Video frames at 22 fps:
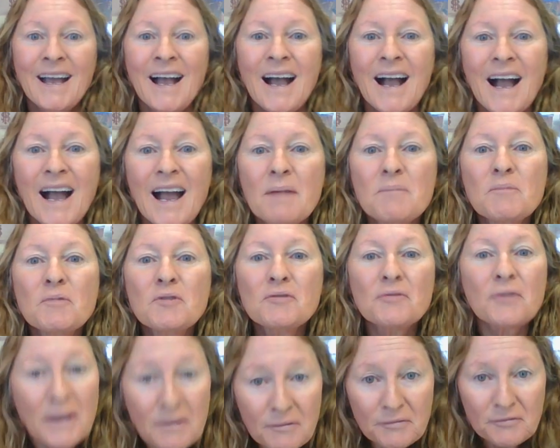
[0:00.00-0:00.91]
I'm
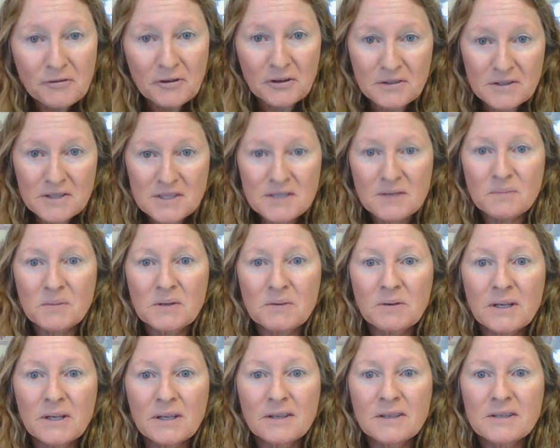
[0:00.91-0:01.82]
grateful to be
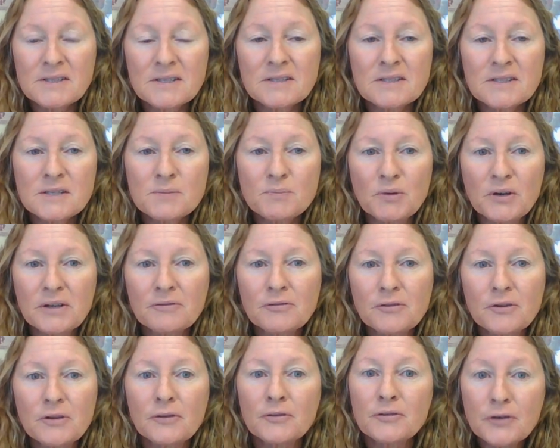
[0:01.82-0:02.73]
witnessing spring
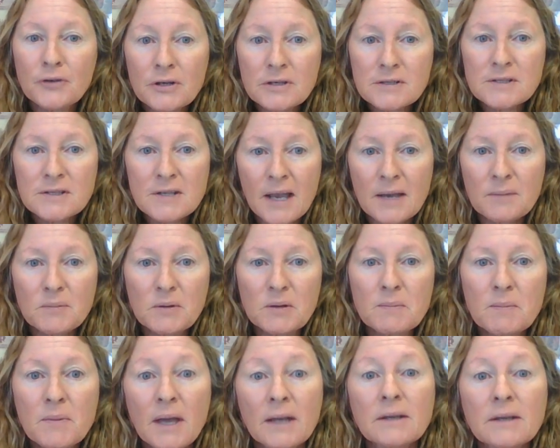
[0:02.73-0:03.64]
for the first time
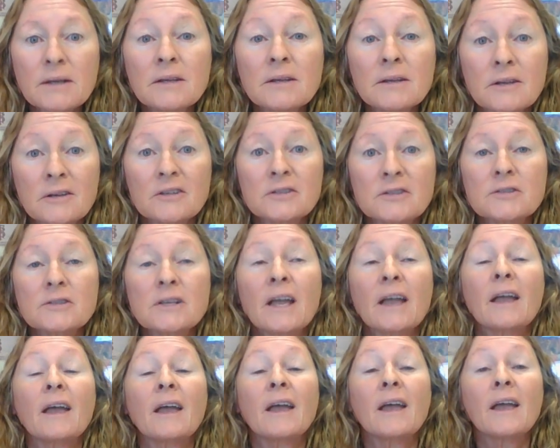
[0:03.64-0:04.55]
in many years,
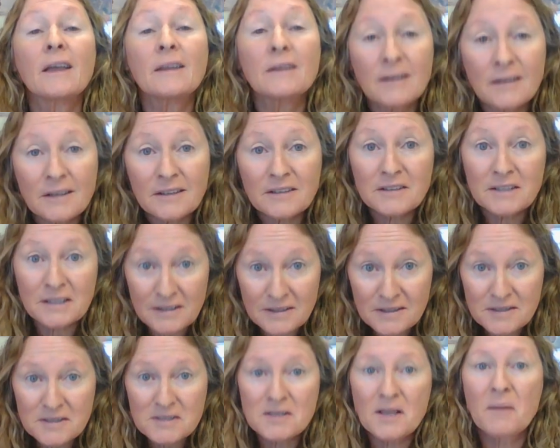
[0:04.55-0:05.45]
and it
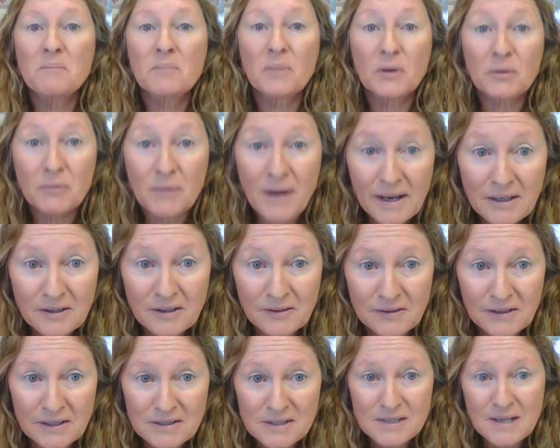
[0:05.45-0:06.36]
is
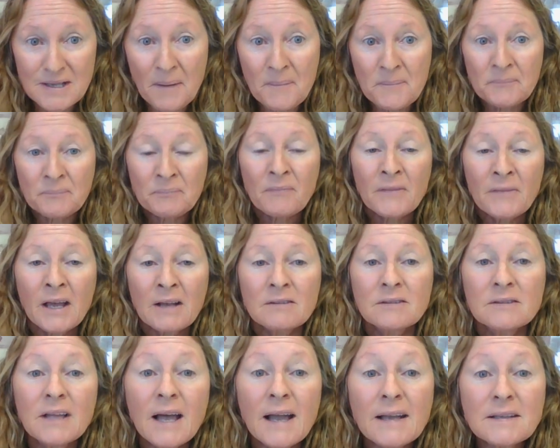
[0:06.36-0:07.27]
miraculous.
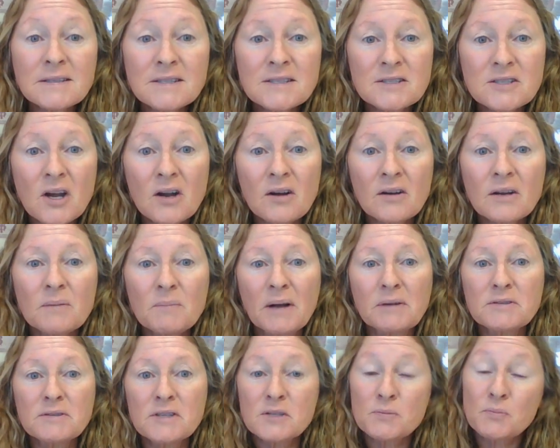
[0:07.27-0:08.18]
Let's talk
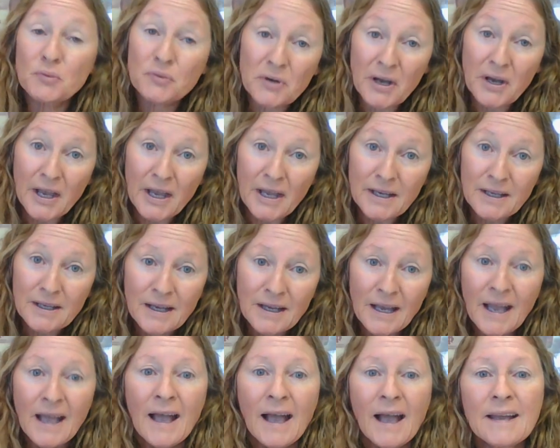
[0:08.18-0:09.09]
about spring
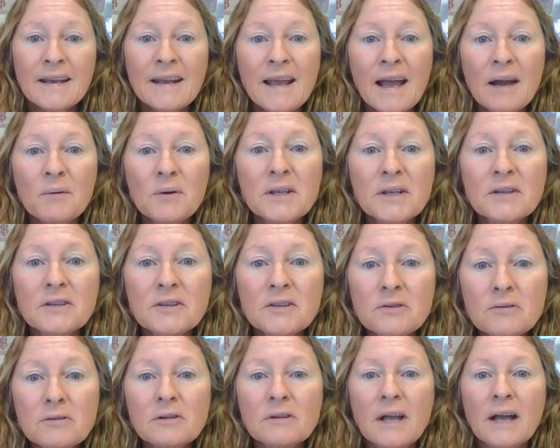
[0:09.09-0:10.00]
and how we can
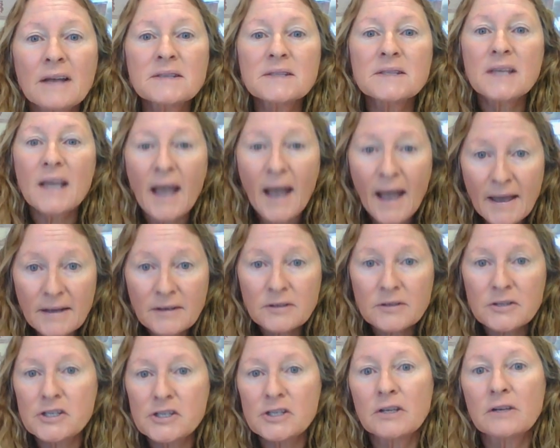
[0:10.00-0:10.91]
utilize the
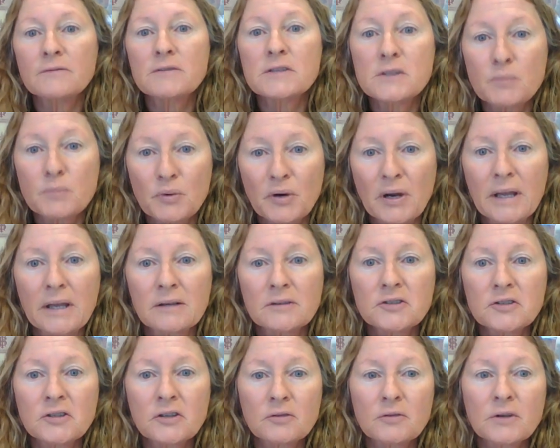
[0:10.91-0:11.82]
energy of spring
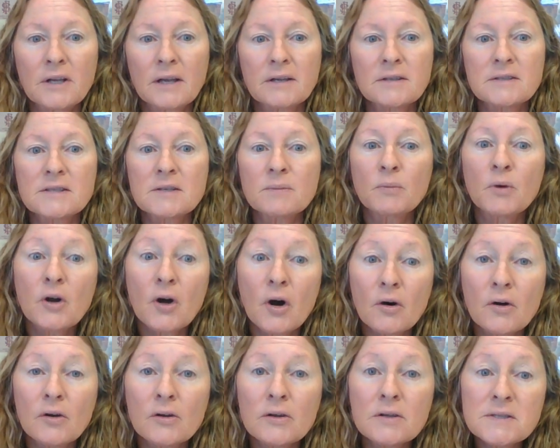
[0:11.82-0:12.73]
to create some
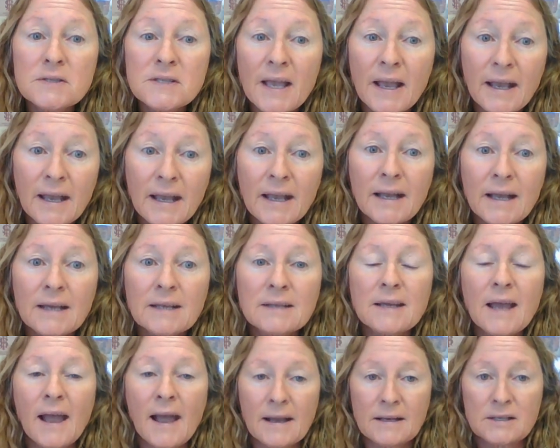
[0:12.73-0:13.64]
goals
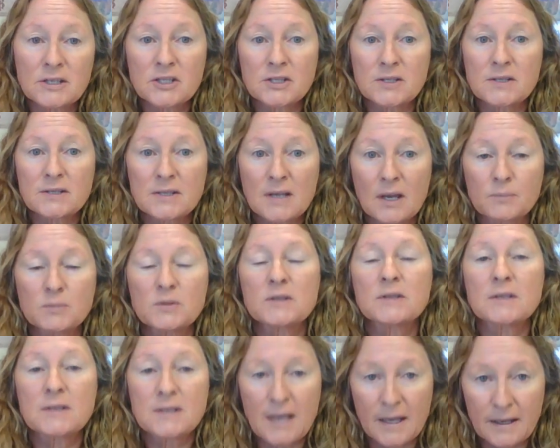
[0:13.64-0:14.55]
and action steps
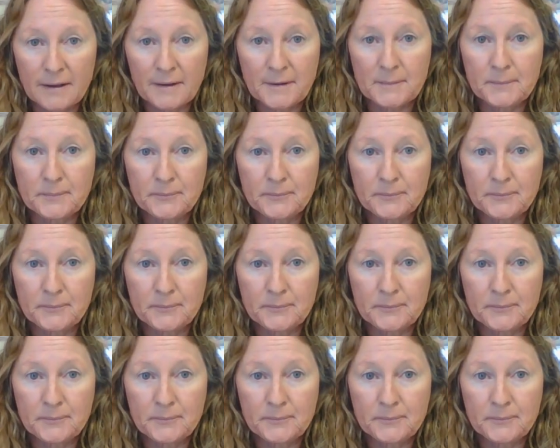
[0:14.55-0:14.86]
to take.